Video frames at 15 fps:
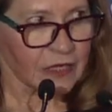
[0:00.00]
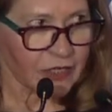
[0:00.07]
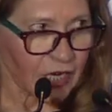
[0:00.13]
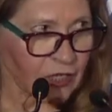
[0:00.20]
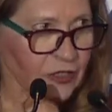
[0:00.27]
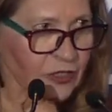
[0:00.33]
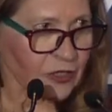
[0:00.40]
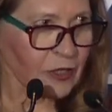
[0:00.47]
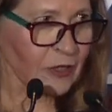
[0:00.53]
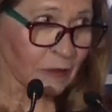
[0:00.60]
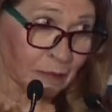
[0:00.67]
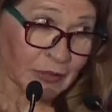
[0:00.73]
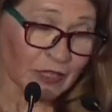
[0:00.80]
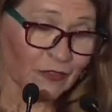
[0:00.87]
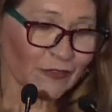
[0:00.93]
Dr.
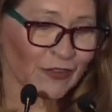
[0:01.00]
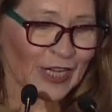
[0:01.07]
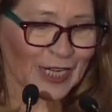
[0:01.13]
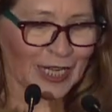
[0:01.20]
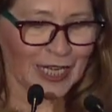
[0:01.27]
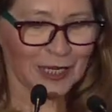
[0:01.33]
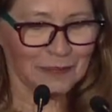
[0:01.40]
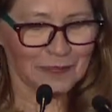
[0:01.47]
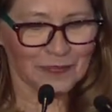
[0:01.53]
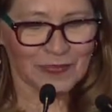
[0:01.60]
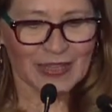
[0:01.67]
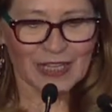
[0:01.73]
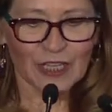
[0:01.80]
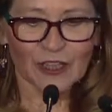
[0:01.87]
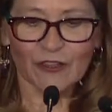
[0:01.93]
Bill Foege,
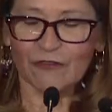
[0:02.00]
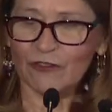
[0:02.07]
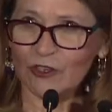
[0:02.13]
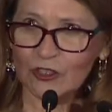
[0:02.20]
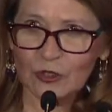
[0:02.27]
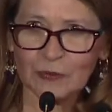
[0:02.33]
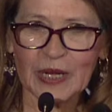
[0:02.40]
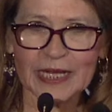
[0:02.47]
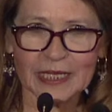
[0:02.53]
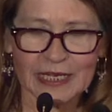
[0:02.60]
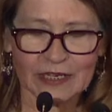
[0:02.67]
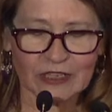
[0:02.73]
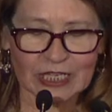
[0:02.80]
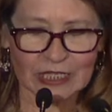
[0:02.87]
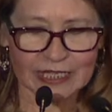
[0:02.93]
the first
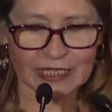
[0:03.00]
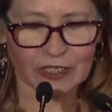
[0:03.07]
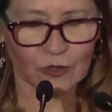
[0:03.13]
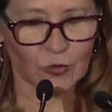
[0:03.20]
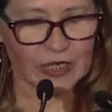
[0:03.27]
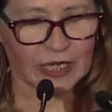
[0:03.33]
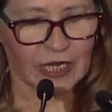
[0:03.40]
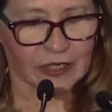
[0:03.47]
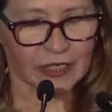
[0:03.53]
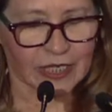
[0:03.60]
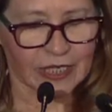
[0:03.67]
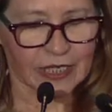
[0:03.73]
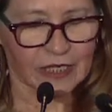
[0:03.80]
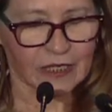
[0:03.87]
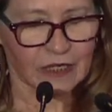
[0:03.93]
pioneering leader we honor
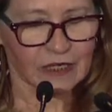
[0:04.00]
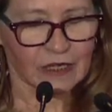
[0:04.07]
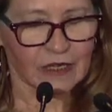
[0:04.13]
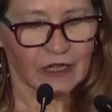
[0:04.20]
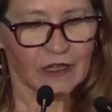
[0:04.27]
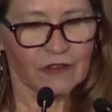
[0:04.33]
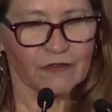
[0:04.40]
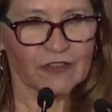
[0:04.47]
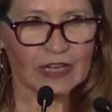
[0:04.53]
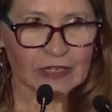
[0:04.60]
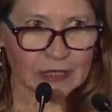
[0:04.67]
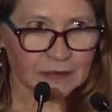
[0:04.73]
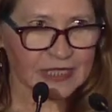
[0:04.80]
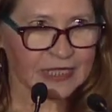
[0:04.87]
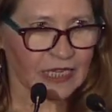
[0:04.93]
here, found
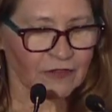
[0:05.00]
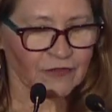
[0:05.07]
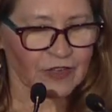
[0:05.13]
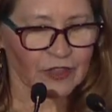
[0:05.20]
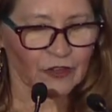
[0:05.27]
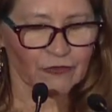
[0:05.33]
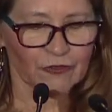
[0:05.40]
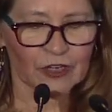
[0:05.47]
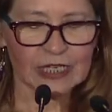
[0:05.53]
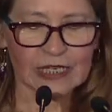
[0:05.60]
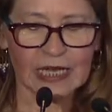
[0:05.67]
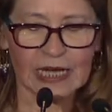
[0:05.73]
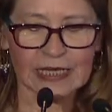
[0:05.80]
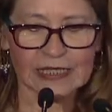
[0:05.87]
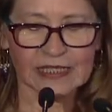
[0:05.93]
himself on the front
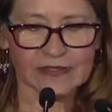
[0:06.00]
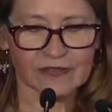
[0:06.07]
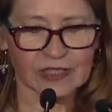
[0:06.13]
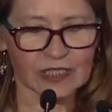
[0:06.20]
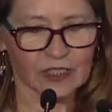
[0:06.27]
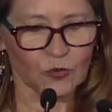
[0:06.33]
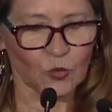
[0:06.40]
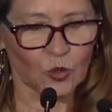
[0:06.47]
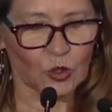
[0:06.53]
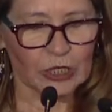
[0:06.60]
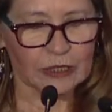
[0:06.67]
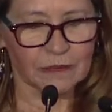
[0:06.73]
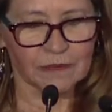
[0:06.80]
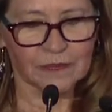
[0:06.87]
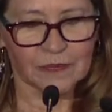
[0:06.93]
lines of this
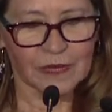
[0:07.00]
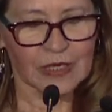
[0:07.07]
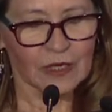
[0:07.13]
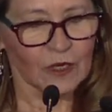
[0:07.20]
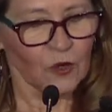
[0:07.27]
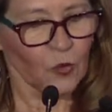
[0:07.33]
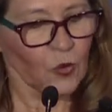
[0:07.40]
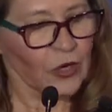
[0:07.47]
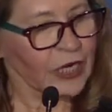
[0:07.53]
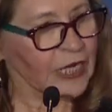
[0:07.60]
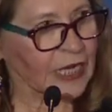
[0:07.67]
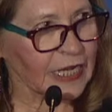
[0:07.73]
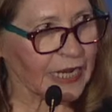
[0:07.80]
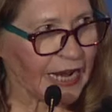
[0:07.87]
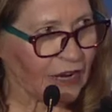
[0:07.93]
war,
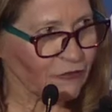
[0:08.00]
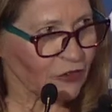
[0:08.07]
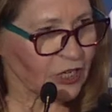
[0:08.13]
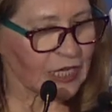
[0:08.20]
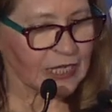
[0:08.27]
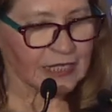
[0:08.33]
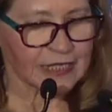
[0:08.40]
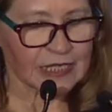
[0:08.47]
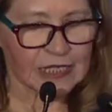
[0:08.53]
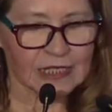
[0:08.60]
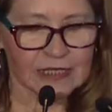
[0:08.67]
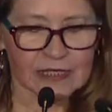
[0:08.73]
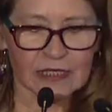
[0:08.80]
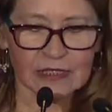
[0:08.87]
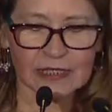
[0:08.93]
working in Africa as a
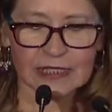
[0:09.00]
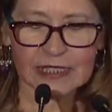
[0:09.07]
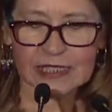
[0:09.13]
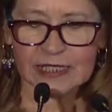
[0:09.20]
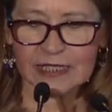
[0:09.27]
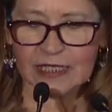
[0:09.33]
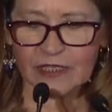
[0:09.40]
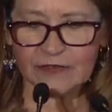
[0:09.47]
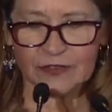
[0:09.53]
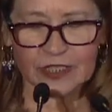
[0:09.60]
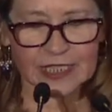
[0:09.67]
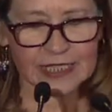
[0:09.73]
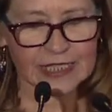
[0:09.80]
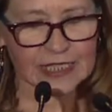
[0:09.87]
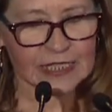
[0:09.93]
consultant to the Center for
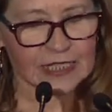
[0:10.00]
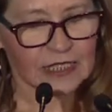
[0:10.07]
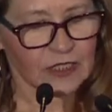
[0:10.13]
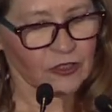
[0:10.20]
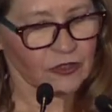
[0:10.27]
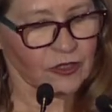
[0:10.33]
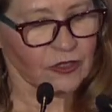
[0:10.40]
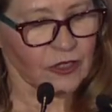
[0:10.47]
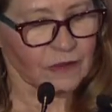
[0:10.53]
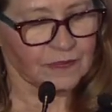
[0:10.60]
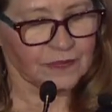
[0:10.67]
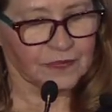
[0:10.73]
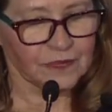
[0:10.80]
Disease Control.